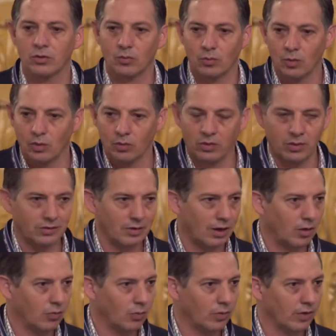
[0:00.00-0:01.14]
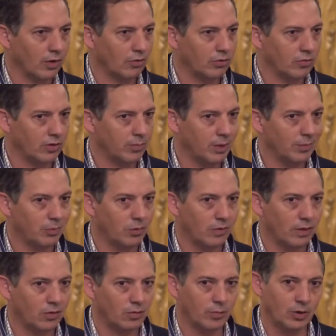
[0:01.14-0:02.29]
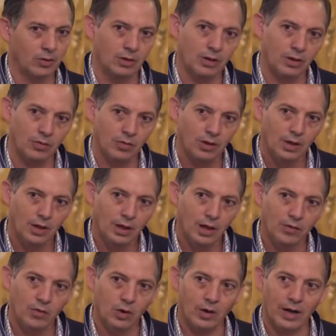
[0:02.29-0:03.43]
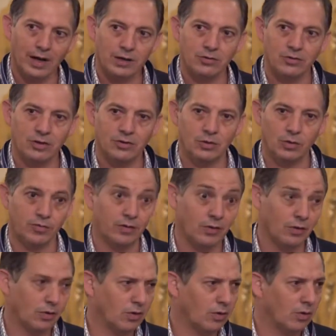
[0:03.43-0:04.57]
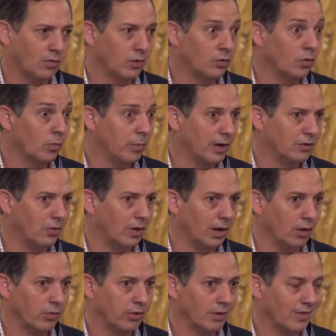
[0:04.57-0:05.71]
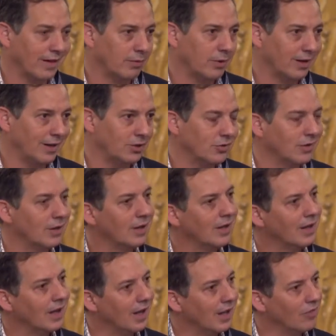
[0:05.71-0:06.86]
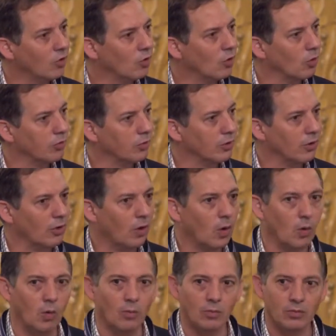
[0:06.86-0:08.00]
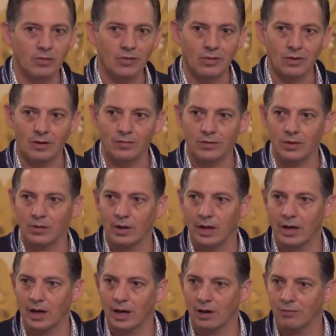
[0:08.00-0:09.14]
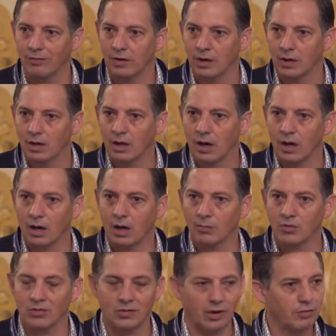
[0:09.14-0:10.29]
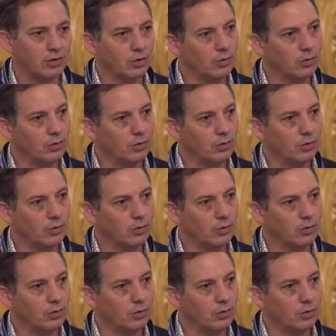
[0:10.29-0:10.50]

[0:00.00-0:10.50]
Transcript: will sit down with elderly people in these communities, and they'll actually do a physical, they'll do a mental health examination, and they'll go through your home to see if you have stuff in your